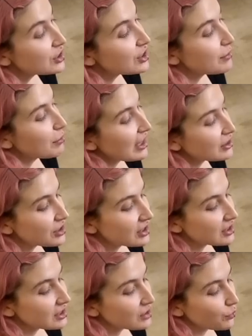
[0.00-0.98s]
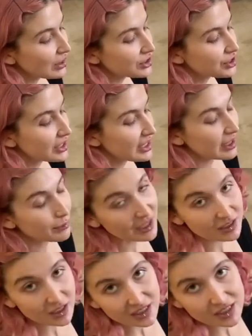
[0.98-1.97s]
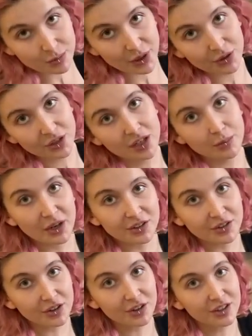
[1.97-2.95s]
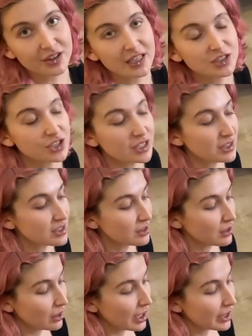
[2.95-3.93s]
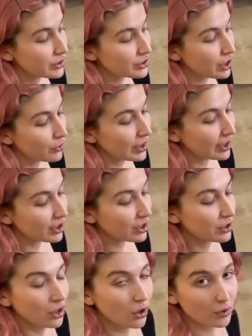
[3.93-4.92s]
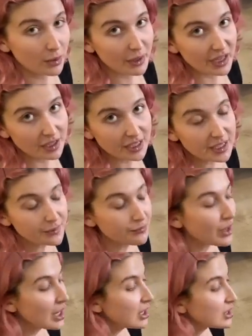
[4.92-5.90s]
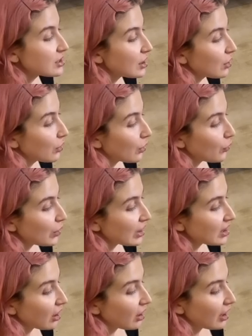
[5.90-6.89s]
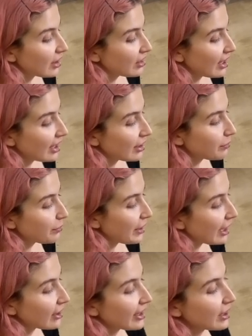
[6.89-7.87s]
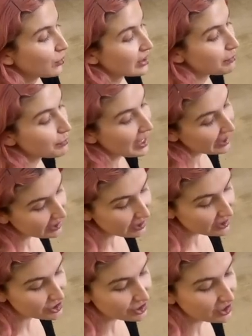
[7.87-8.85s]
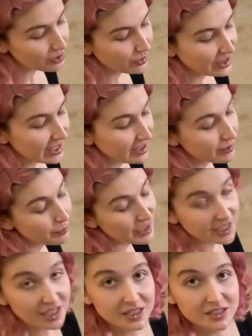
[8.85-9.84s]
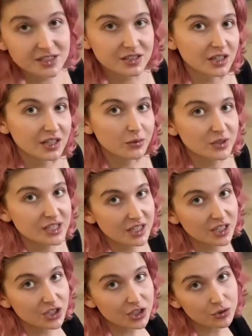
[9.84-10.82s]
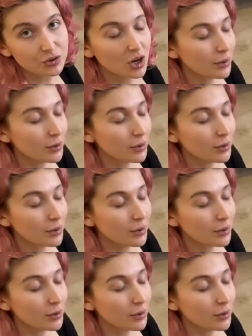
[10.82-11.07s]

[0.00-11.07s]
She mentioned when she emailed us about her bundle that she doesn't like showing her lower belly. So we thought that pairing it with a baggier shirt with like a mini or skirt was like a cute